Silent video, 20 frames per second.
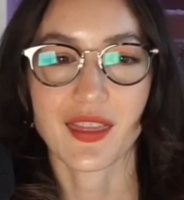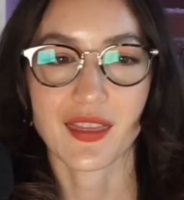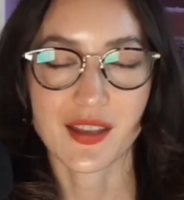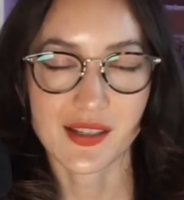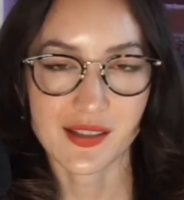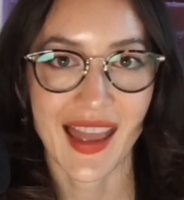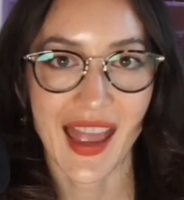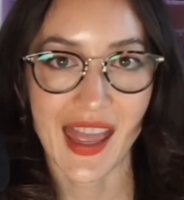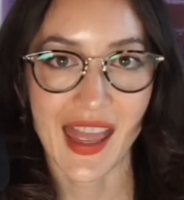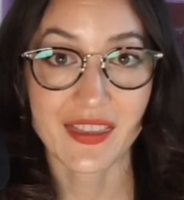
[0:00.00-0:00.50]
The
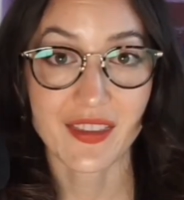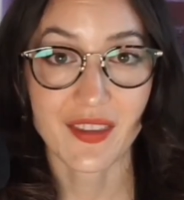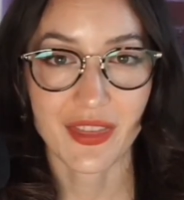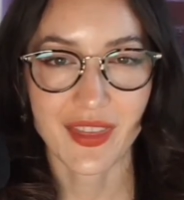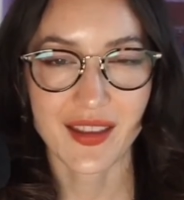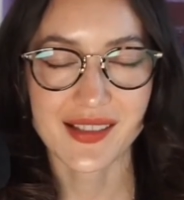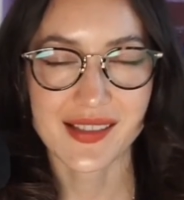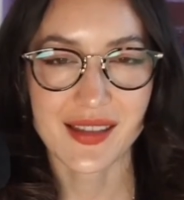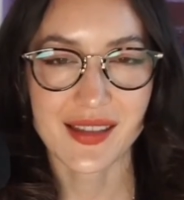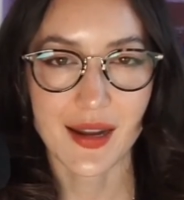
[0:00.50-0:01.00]

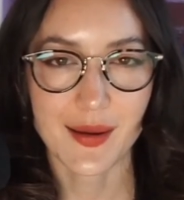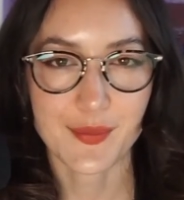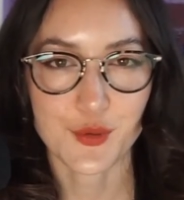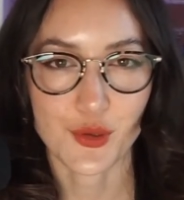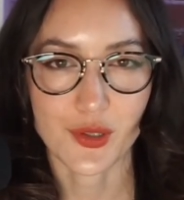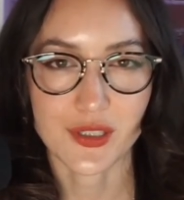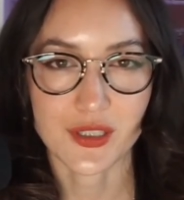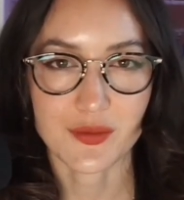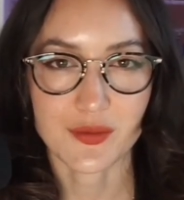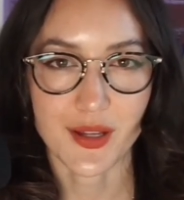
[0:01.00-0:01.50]
things that I'm
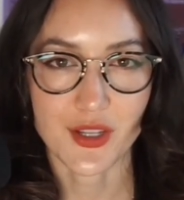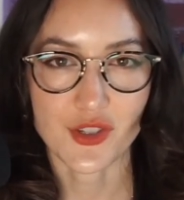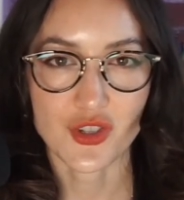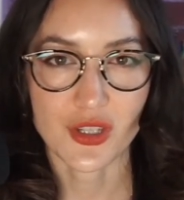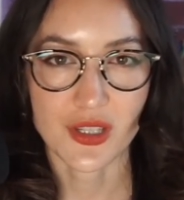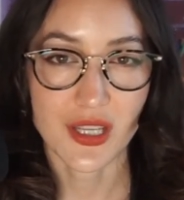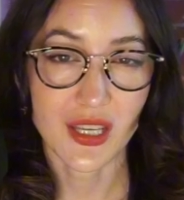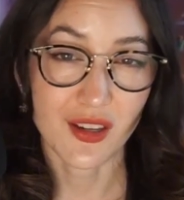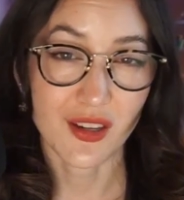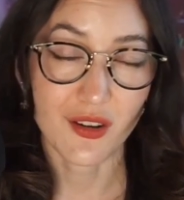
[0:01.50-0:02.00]
going to mention
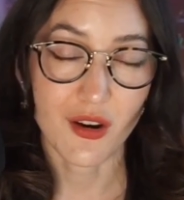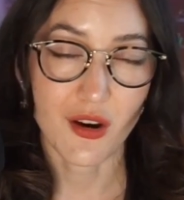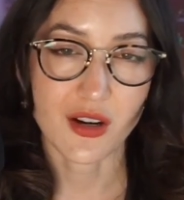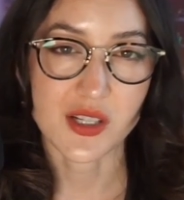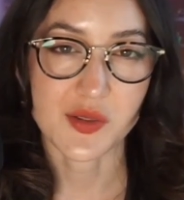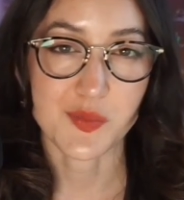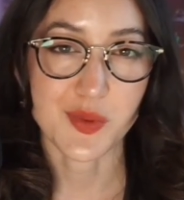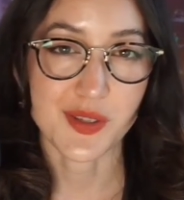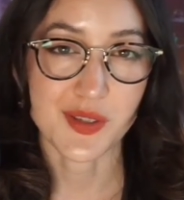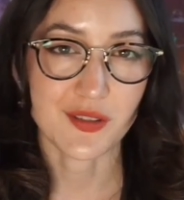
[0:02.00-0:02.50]
here are
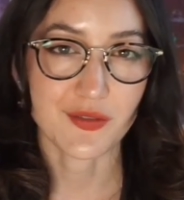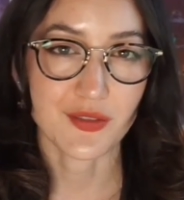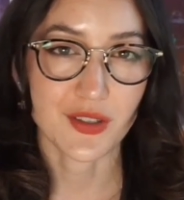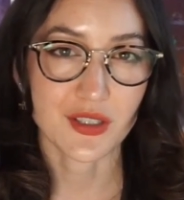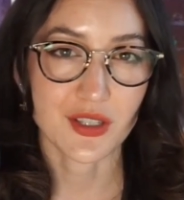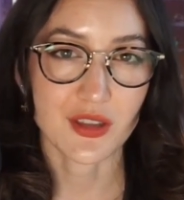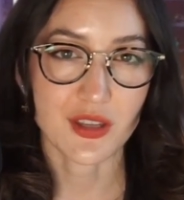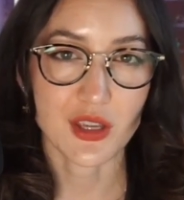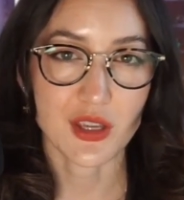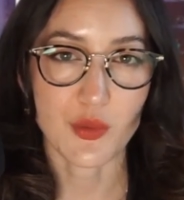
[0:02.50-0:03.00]
specific
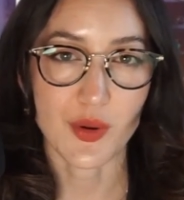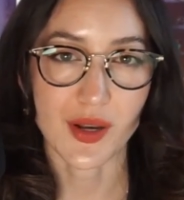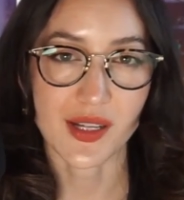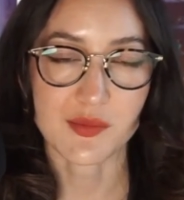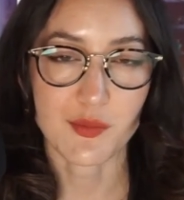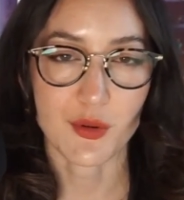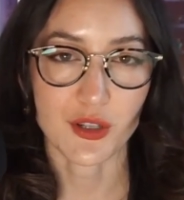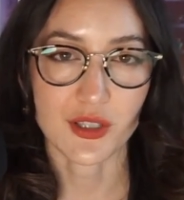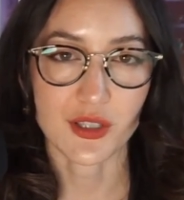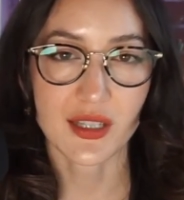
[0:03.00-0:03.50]
to the US
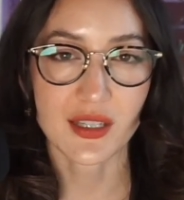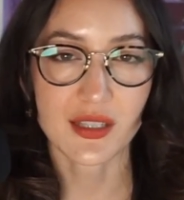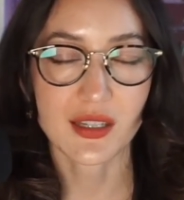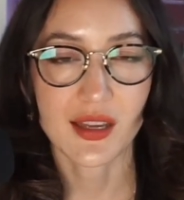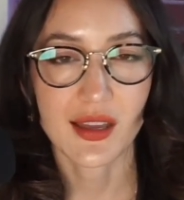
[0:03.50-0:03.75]
market.